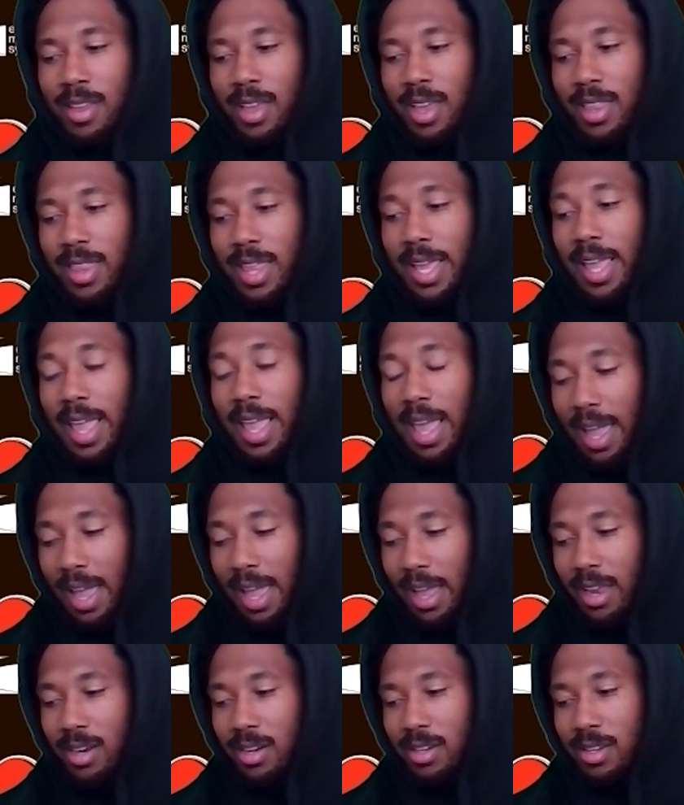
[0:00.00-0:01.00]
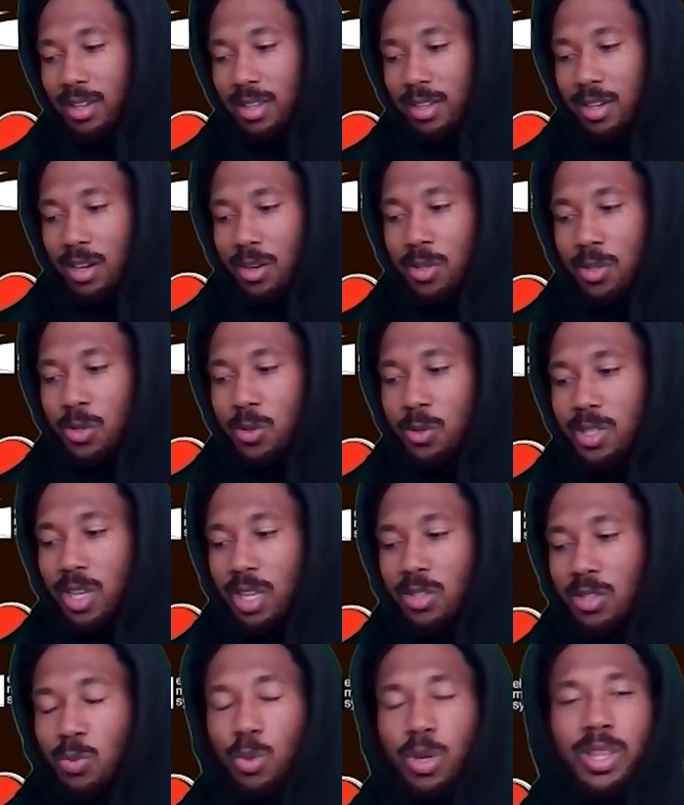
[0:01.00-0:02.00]
they can. Use
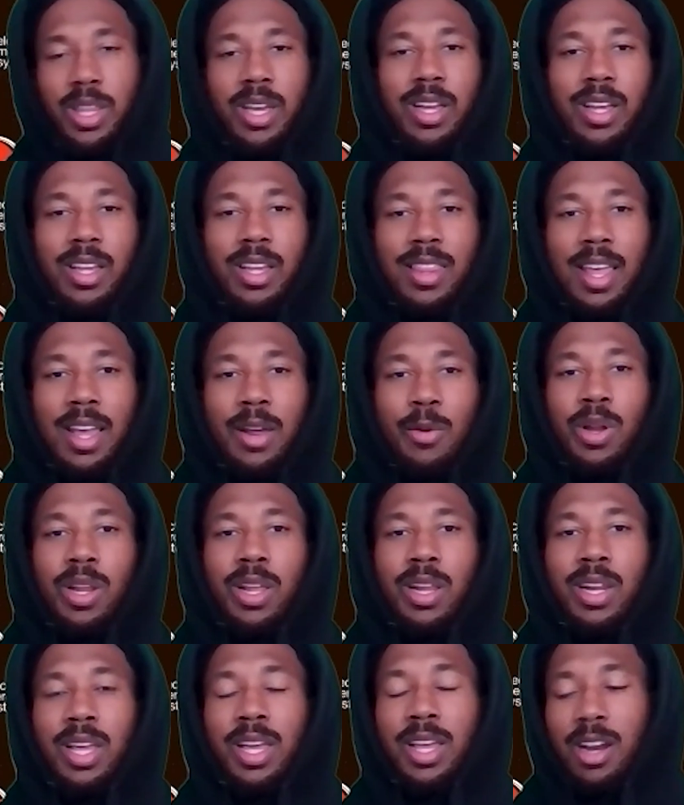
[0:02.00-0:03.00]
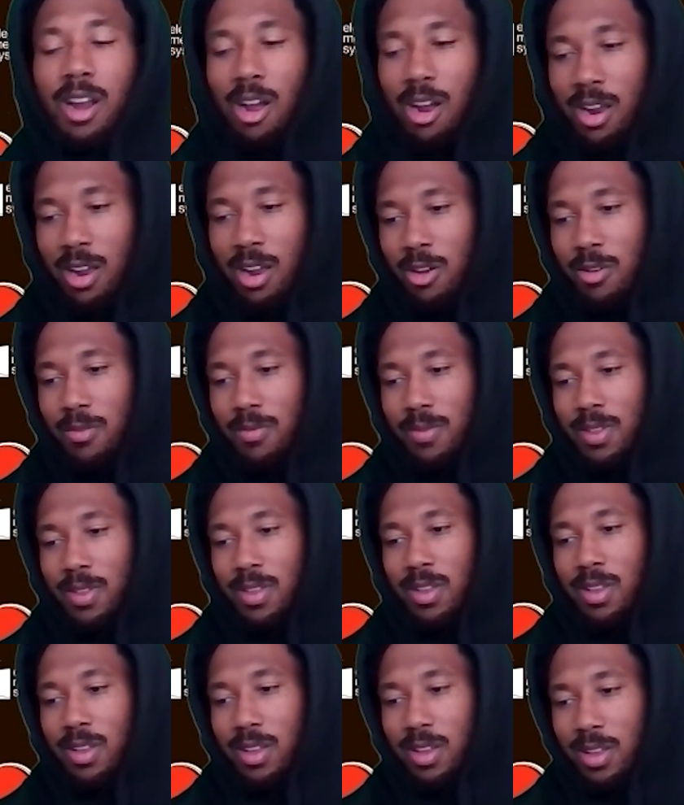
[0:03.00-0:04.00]
us where they really need our help.
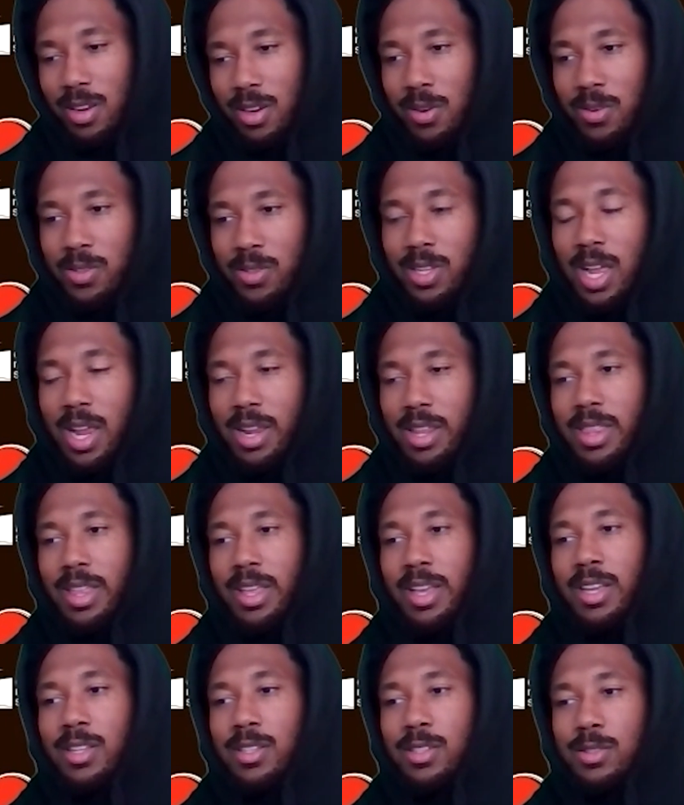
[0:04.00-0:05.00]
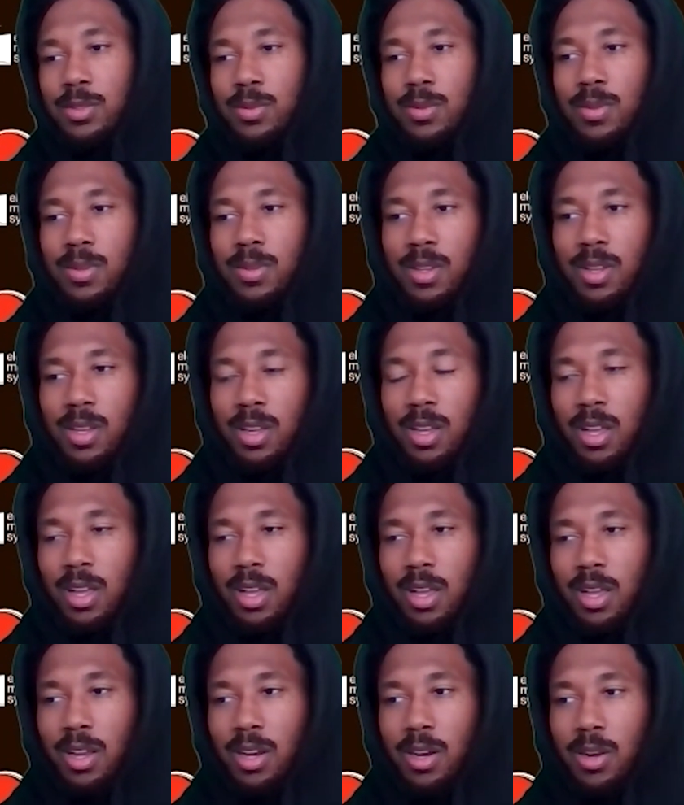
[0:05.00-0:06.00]
There was a lot of things.
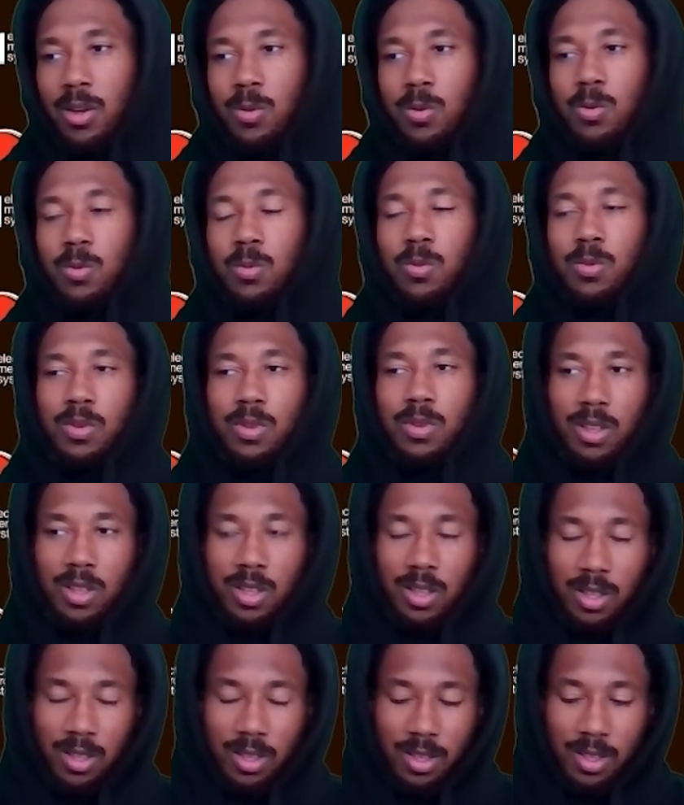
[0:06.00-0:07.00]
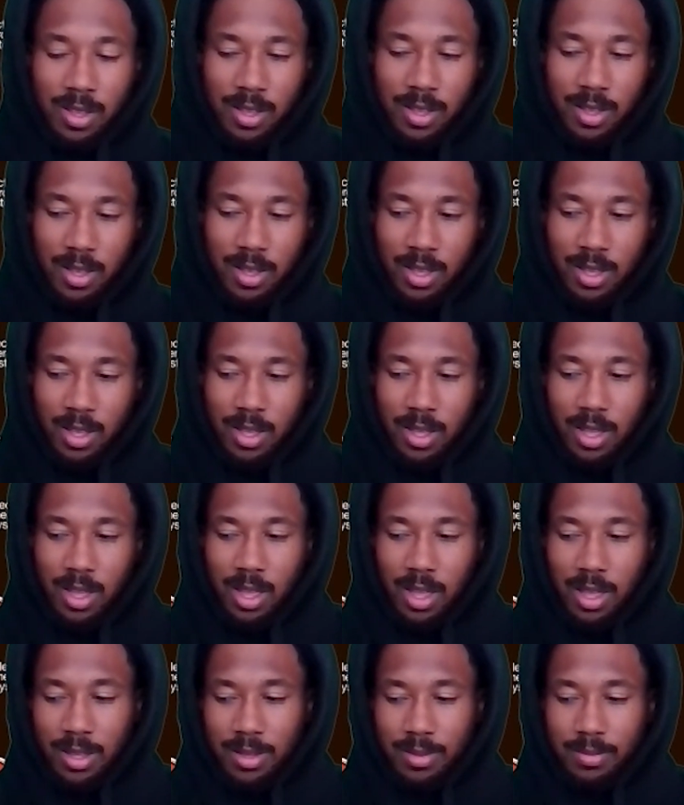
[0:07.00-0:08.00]

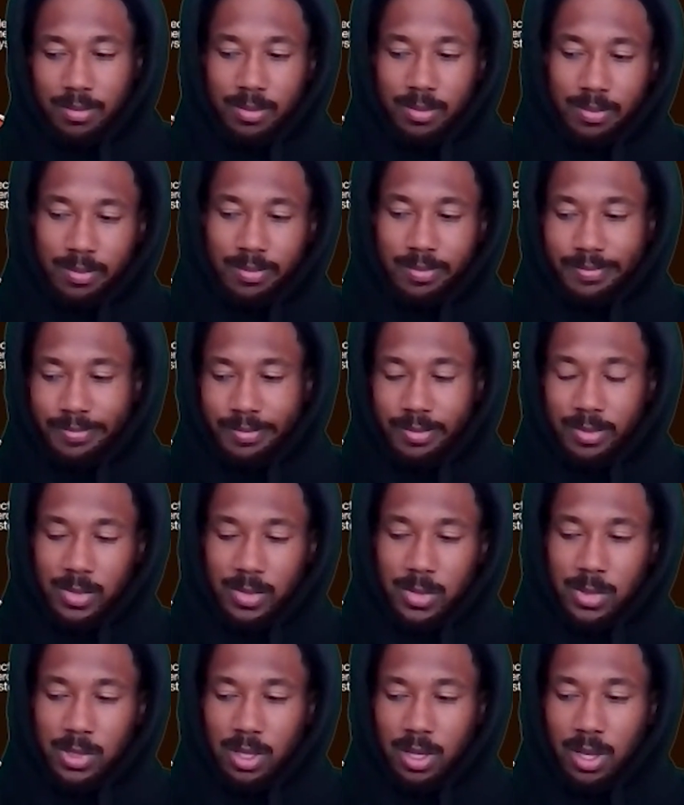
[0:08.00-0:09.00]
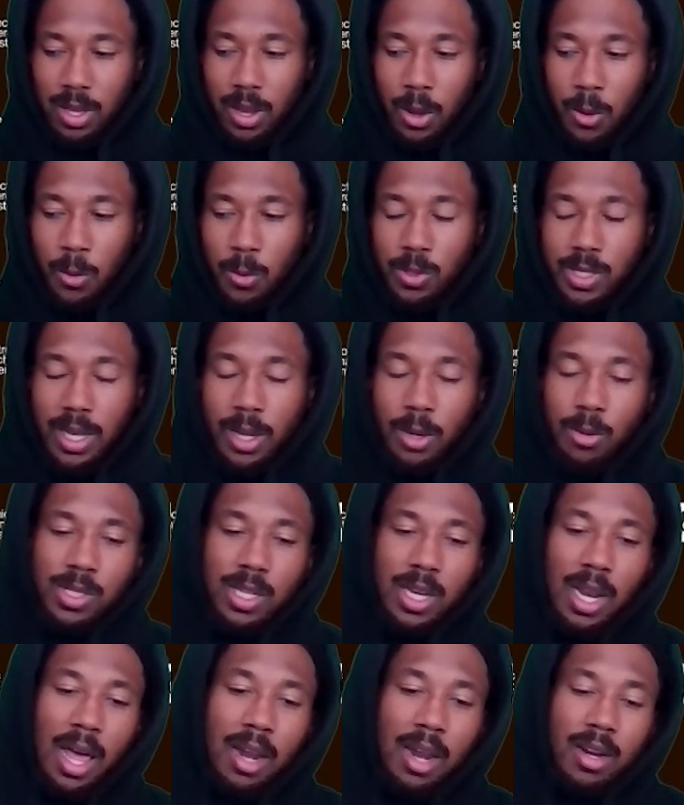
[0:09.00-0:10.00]
It was a
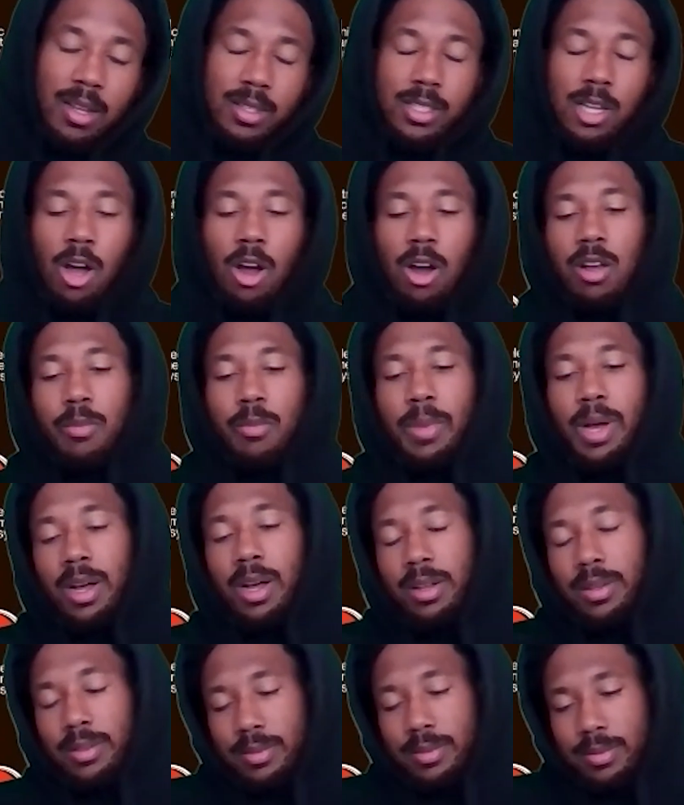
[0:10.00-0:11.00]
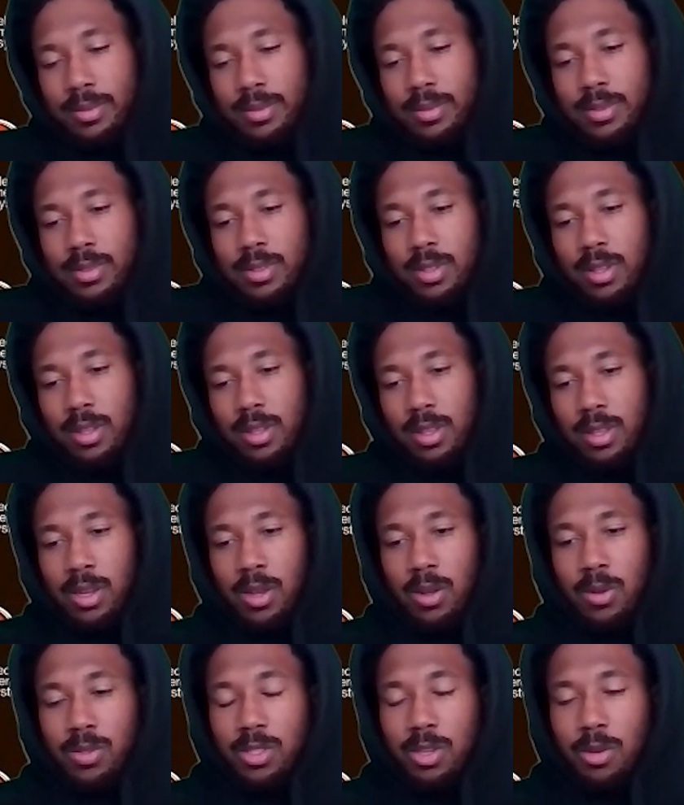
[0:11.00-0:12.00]
lot of talk about
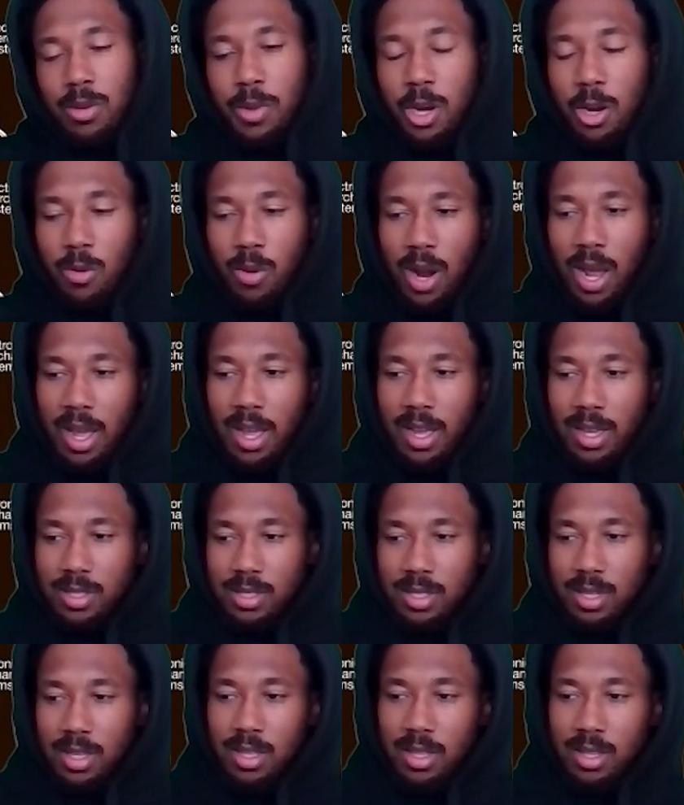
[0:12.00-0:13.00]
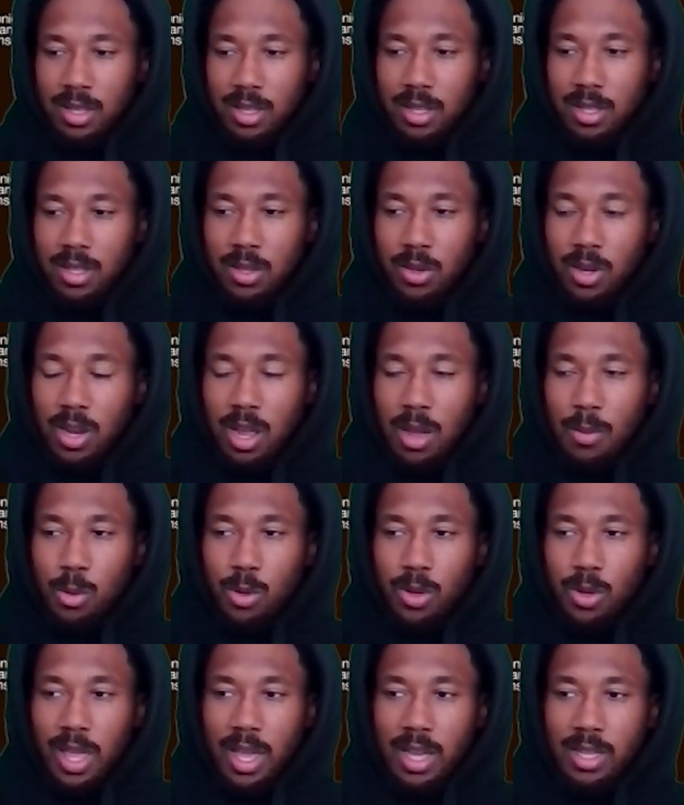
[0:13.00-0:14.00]
Tamir Rice and a couple
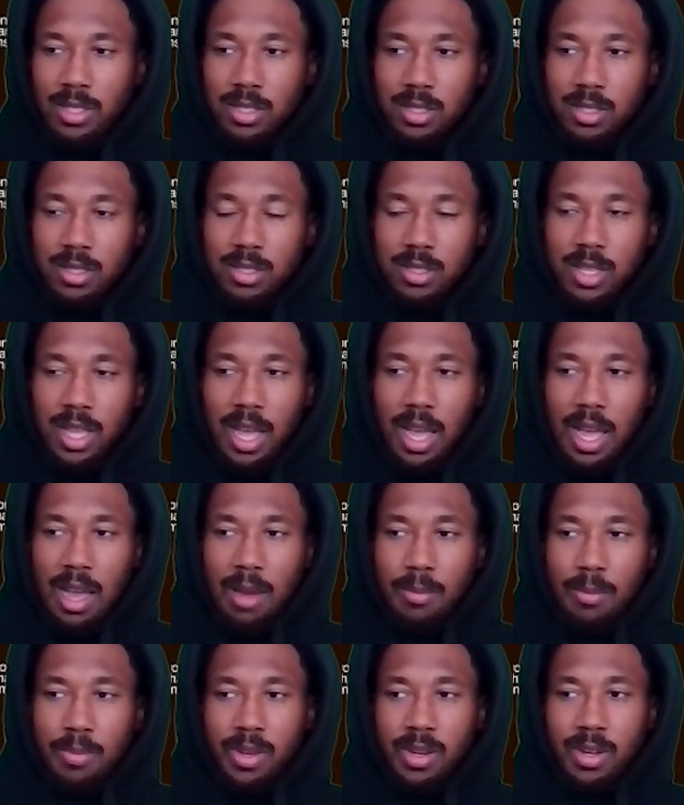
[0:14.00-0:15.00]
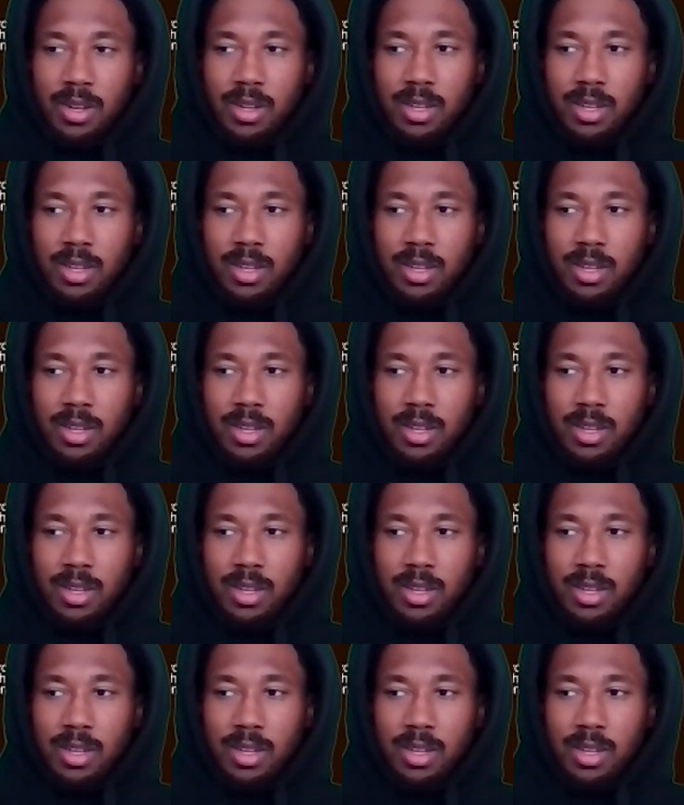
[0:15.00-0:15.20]
of cases that happened